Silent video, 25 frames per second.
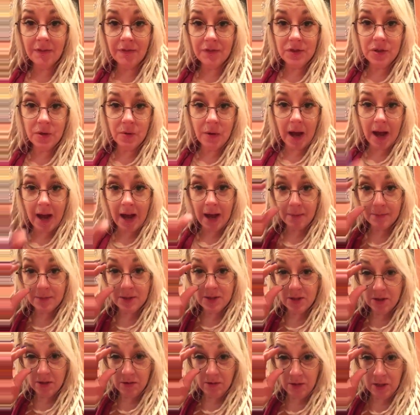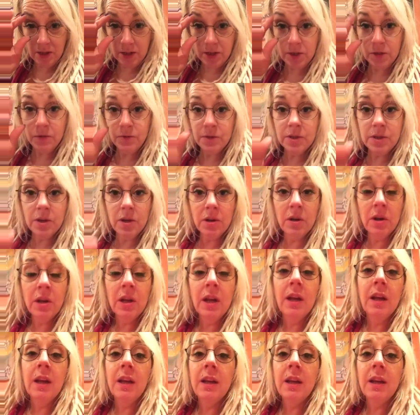have to absolutely do so.